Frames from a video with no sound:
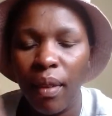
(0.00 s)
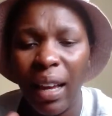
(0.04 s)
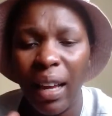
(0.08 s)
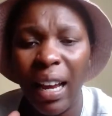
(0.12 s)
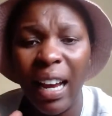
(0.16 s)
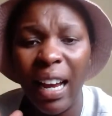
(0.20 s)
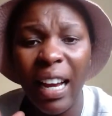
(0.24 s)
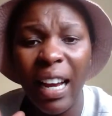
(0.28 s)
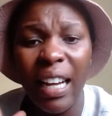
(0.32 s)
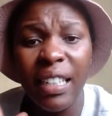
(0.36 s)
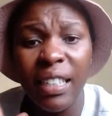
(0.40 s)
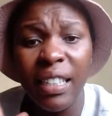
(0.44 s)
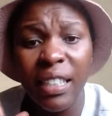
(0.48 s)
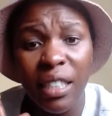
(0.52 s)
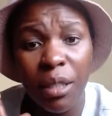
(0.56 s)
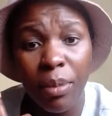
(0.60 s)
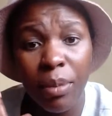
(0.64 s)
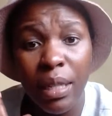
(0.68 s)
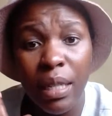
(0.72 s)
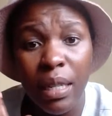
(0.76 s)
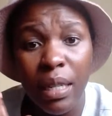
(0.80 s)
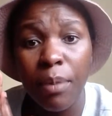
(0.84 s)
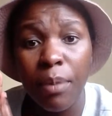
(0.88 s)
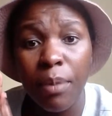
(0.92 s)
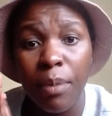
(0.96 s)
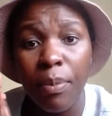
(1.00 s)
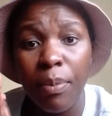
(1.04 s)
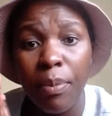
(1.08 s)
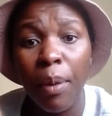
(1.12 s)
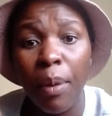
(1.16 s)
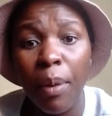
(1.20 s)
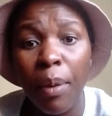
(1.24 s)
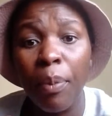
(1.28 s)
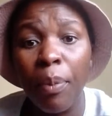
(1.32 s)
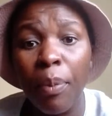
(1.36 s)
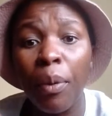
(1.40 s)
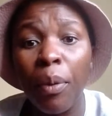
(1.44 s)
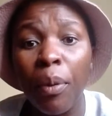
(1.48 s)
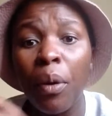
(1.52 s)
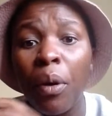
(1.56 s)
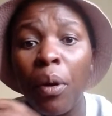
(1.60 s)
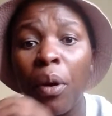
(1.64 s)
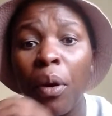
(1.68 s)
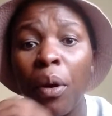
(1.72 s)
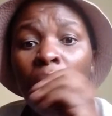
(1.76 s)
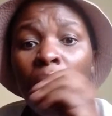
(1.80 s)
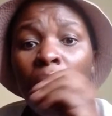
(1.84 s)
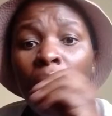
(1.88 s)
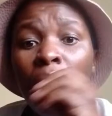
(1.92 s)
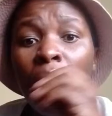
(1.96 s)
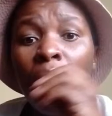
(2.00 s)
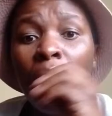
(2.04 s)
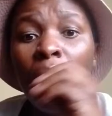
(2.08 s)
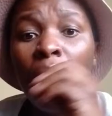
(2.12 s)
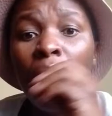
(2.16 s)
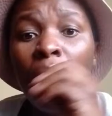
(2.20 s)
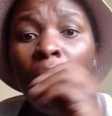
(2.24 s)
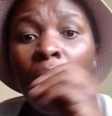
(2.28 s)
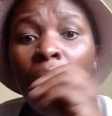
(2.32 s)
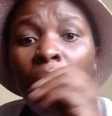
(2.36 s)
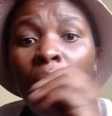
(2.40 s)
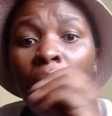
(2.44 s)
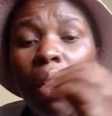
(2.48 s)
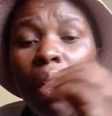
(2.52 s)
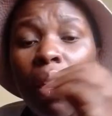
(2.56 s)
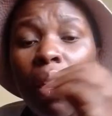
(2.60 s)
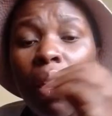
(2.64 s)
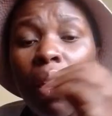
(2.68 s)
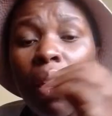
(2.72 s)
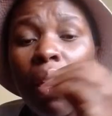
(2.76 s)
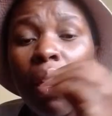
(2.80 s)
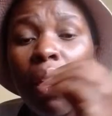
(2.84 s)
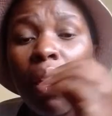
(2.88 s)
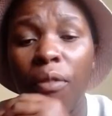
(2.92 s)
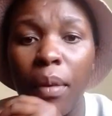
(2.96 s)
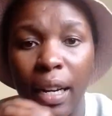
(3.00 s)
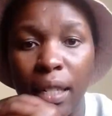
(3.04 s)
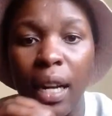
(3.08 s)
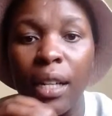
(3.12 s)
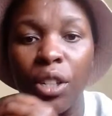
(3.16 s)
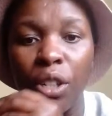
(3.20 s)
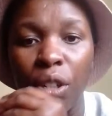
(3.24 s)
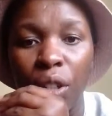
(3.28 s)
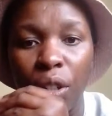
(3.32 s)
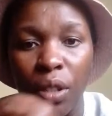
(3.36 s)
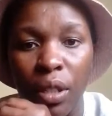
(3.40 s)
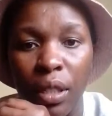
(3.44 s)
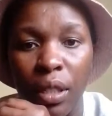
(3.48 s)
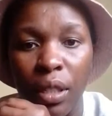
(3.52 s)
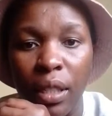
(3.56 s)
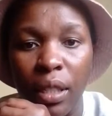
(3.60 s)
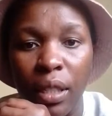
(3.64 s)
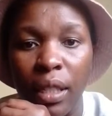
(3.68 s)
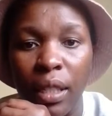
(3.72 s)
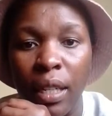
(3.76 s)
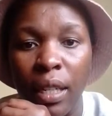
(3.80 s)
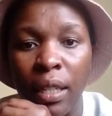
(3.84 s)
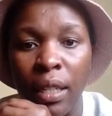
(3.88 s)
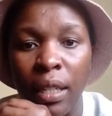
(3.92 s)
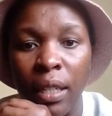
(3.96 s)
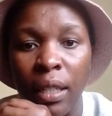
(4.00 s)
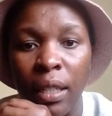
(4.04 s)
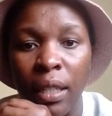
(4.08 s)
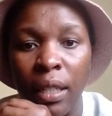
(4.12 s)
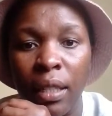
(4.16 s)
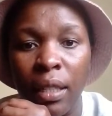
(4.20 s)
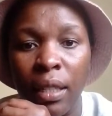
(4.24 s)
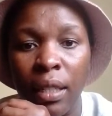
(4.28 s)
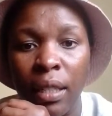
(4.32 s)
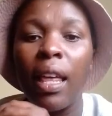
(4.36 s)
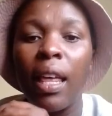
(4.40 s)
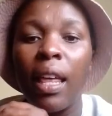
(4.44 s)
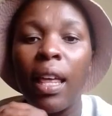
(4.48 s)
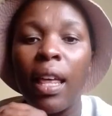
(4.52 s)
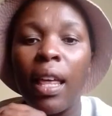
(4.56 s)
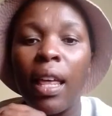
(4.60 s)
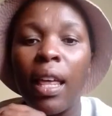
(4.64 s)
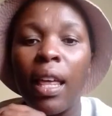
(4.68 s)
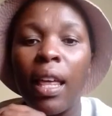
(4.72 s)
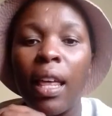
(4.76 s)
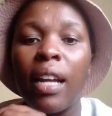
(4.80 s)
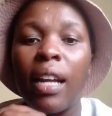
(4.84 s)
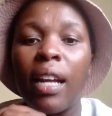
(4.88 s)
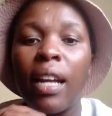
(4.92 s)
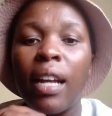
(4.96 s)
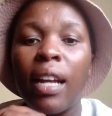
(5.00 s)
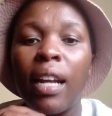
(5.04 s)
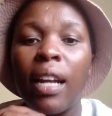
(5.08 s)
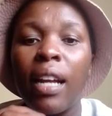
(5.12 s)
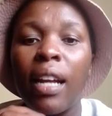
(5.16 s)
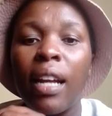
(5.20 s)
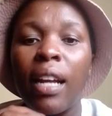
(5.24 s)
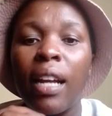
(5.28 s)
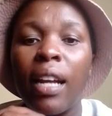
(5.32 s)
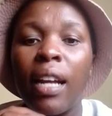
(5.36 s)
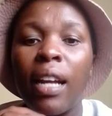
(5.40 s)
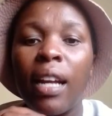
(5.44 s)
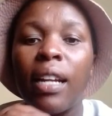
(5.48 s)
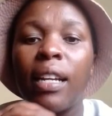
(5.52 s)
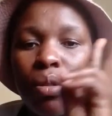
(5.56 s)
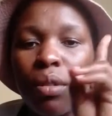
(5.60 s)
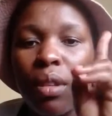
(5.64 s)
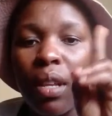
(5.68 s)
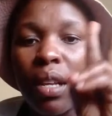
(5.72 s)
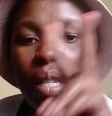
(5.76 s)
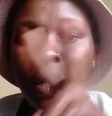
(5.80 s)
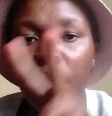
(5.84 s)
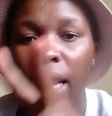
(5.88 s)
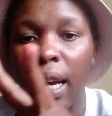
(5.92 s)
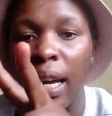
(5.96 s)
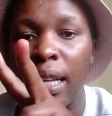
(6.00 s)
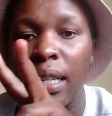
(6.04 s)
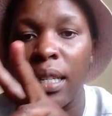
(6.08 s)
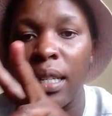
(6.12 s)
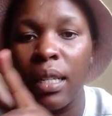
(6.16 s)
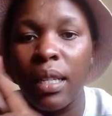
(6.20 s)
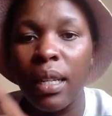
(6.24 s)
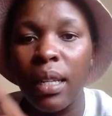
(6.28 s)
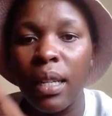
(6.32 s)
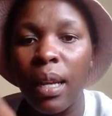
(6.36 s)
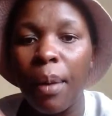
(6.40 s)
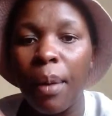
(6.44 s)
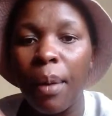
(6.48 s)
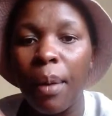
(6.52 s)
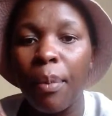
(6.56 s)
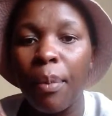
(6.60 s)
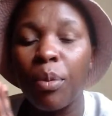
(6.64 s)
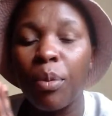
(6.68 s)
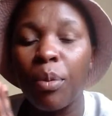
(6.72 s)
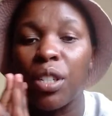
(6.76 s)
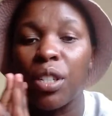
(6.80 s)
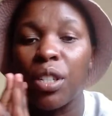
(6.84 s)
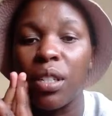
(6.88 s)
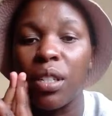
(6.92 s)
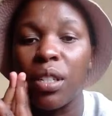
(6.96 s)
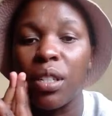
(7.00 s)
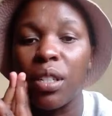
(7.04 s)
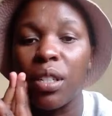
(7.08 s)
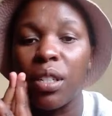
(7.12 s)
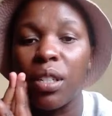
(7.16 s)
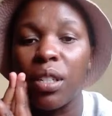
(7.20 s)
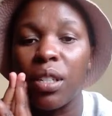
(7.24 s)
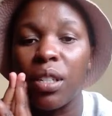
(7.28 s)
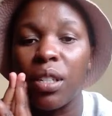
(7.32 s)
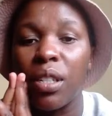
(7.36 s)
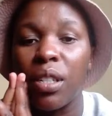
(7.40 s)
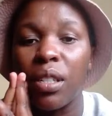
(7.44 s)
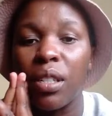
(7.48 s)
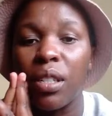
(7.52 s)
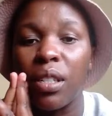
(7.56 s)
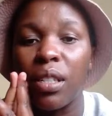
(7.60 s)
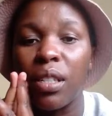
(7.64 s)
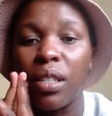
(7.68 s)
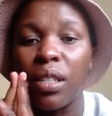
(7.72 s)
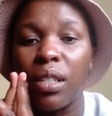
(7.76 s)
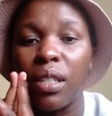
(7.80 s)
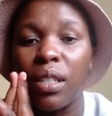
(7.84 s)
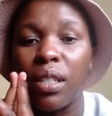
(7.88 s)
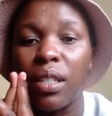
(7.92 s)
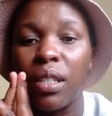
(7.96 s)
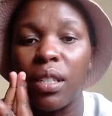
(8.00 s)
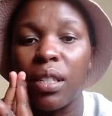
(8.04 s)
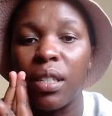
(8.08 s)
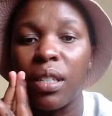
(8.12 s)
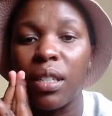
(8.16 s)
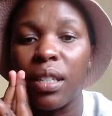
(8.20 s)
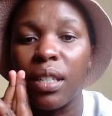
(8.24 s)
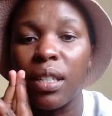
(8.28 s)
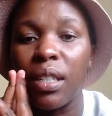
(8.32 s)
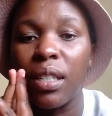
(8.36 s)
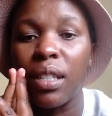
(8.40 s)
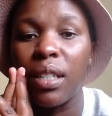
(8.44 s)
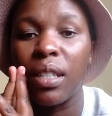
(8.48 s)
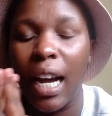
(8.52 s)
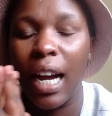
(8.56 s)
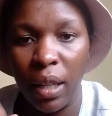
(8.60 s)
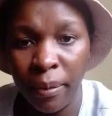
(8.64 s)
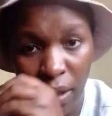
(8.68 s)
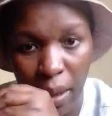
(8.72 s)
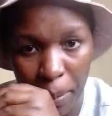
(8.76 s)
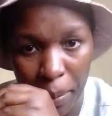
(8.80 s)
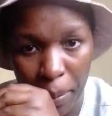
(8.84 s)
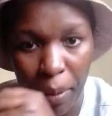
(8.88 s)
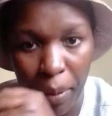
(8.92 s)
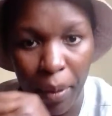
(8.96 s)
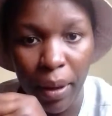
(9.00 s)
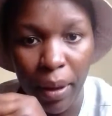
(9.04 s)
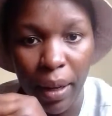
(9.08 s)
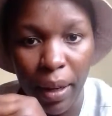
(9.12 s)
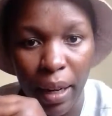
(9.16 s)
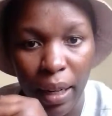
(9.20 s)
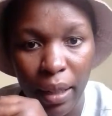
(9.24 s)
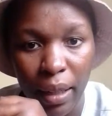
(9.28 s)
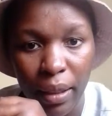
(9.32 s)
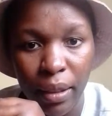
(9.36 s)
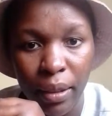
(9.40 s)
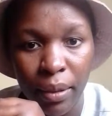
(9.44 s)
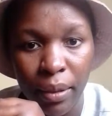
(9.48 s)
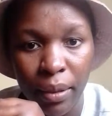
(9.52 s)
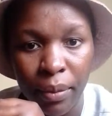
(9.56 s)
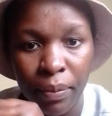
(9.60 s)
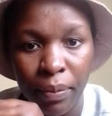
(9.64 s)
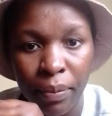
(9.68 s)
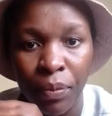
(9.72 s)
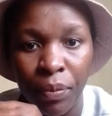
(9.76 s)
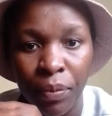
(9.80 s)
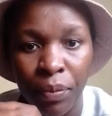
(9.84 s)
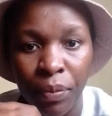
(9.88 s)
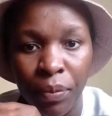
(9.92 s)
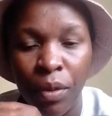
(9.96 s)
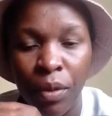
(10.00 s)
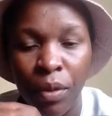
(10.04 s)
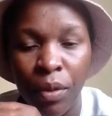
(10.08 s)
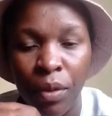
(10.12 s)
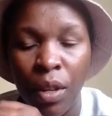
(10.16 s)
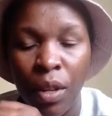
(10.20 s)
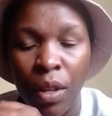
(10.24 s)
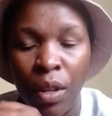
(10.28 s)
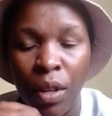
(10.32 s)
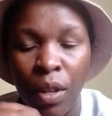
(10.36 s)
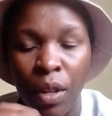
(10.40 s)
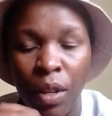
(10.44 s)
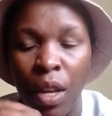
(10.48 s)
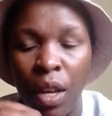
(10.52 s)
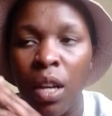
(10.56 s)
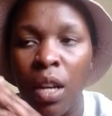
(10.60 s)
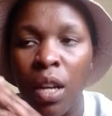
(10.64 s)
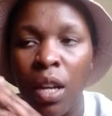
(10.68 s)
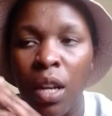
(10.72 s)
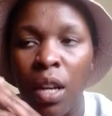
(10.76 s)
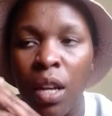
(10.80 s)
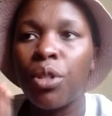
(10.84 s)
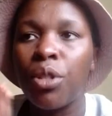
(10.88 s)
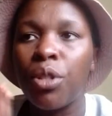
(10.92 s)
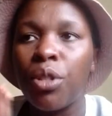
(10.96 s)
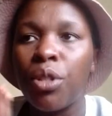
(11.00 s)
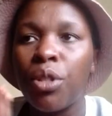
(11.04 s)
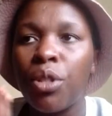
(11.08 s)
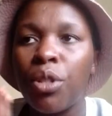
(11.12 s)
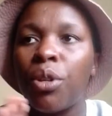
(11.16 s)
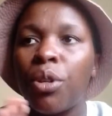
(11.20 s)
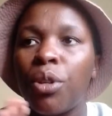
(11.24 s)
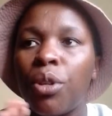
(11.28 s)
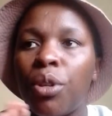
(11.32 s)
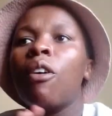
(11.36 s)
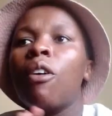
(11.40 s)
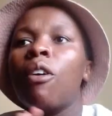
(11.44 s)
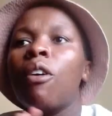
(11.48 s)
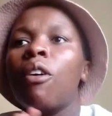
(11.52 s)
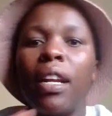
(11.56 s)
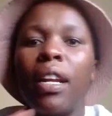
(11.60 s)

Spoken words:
I teach business people. If you can be able to understand your content, then it can direct you to the second step, which is actually creating the product. So for any beginner